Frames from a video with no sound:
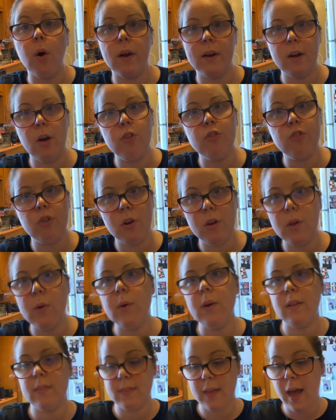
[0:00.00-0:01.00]
And I'll show you
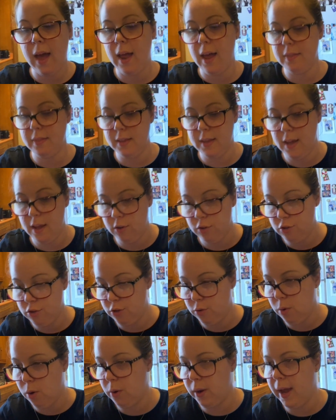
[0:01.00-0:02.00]
that at the end
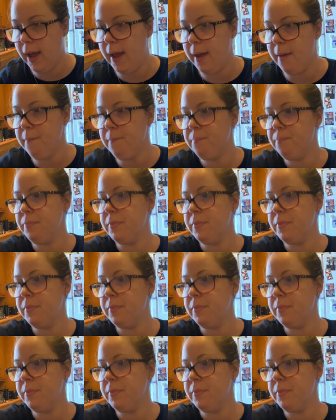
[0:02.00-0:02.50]
too, okay?